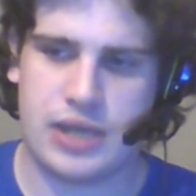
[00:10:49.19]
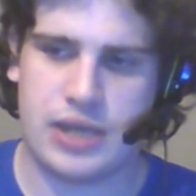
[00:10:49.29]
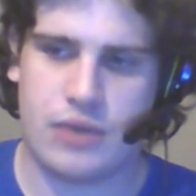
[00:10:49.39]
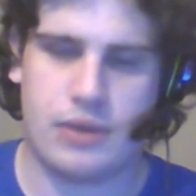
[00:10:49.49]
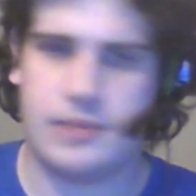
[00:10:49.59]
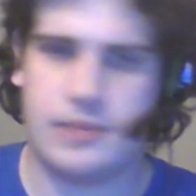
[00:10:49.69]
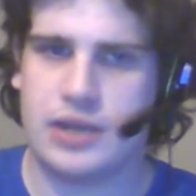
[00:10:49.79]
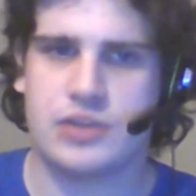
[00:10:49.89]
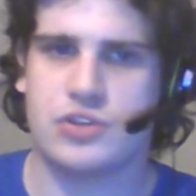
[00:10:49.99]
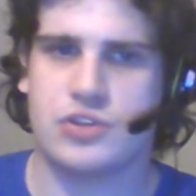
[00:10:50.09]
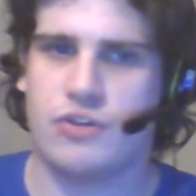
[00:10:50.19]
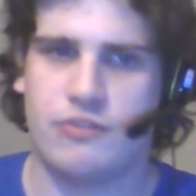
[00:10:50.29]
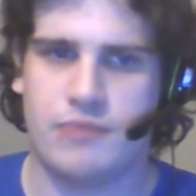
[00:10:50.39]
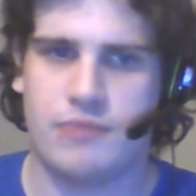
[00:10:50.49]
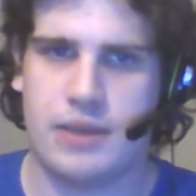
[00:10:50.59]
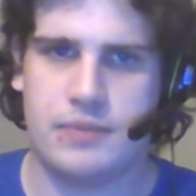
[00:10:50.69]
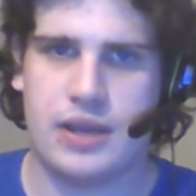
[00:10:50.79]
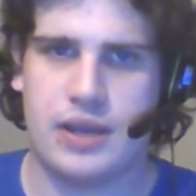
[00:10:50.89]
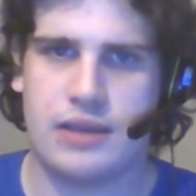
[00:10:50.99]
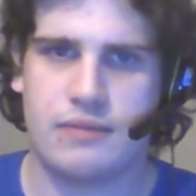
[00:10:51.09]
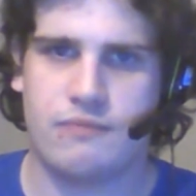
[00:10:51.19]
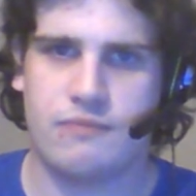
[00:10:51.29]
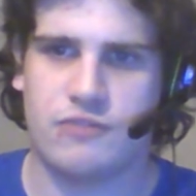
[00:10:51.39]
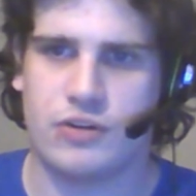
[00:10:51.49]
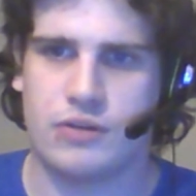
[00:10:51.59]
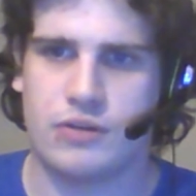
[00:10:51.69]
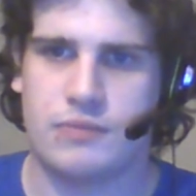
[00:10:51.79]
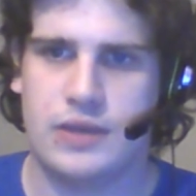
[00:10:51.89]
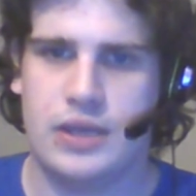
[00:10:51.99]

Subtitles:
Now, I'm not a conservative, but I'm not for...